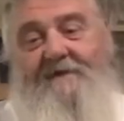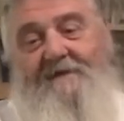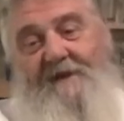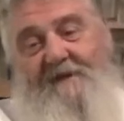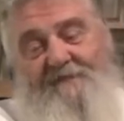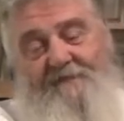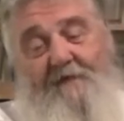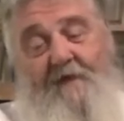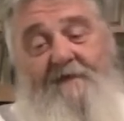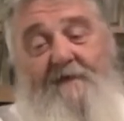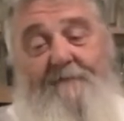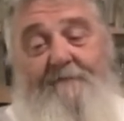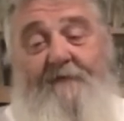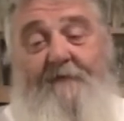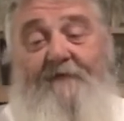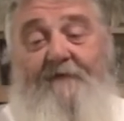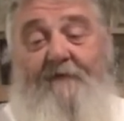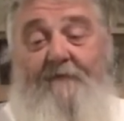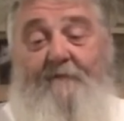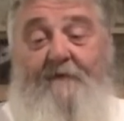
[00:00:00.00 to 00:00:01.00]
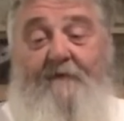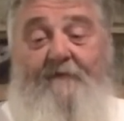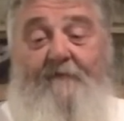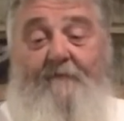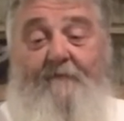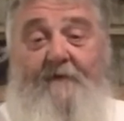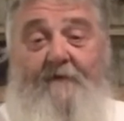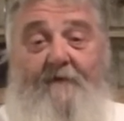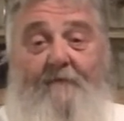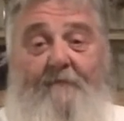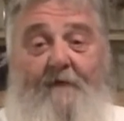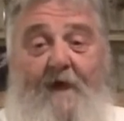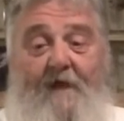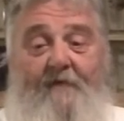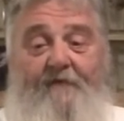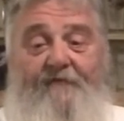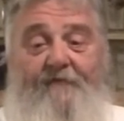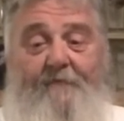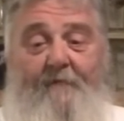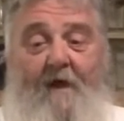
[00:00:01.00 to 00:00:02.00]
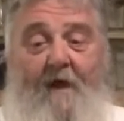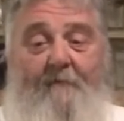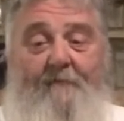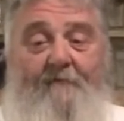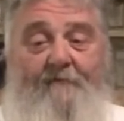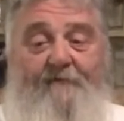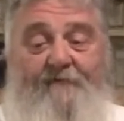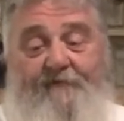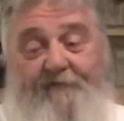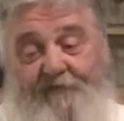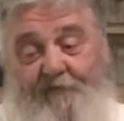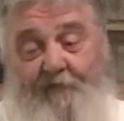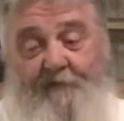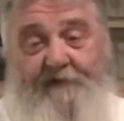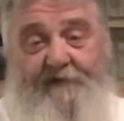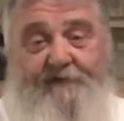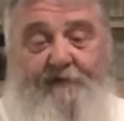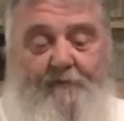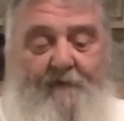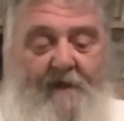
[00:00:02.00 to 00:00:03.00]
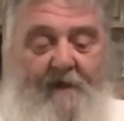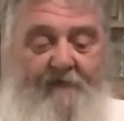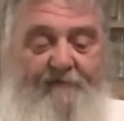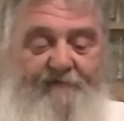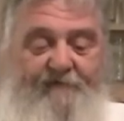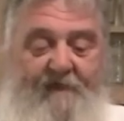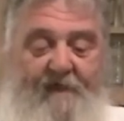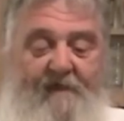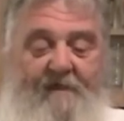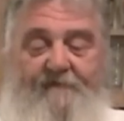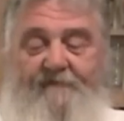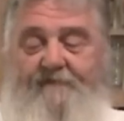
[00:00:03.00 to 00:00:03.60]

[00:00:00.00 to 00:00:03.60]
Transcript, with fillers: And that's why they put them in the bigger bottles of Bombers. It's a 22-ounce, guys.